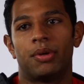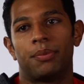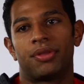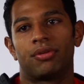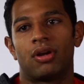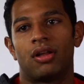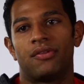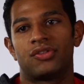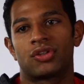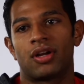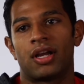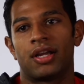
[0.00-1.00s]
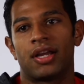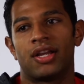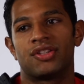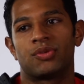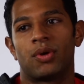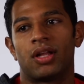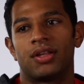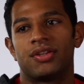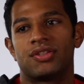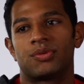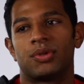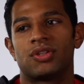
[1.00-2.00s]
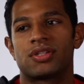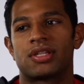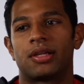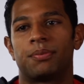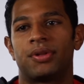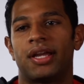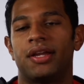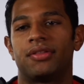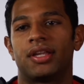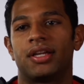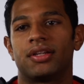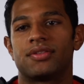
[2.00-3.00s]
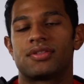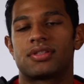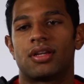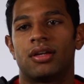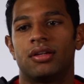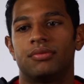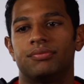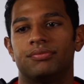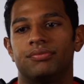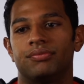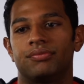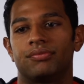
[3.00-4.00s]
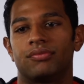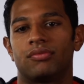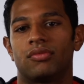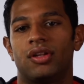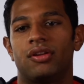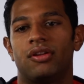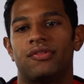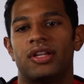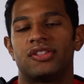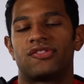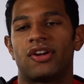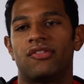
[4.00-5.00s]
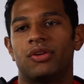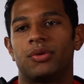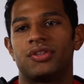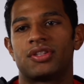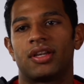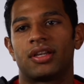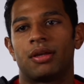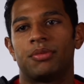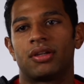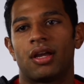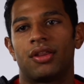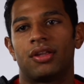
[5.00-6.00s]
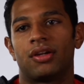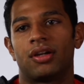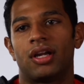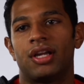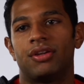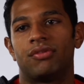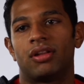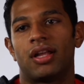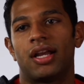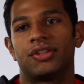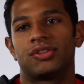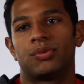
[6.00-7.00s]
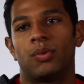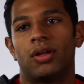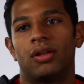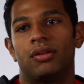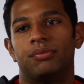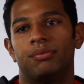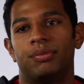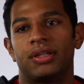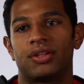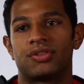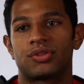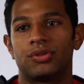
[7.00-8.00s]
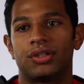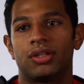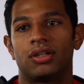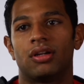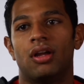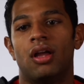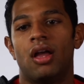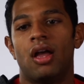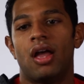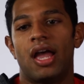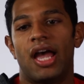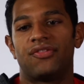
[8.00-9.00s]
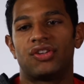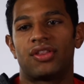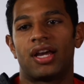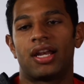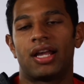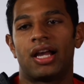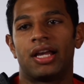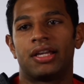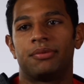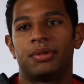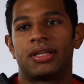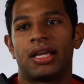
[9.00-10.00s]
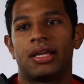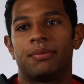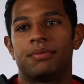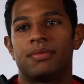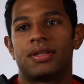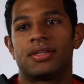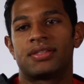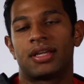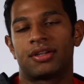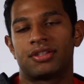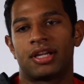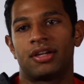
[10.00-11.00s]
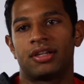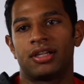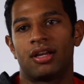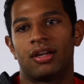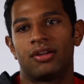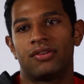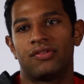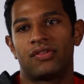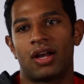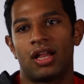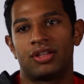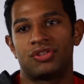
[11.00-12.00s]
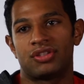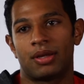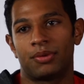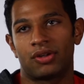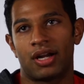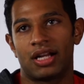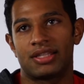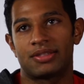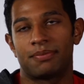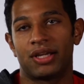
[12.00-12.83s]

up through all Tri, as well as we just plan things, little events for everyone to come together and relax while being a school year. After that, I became the secretary of College Democrats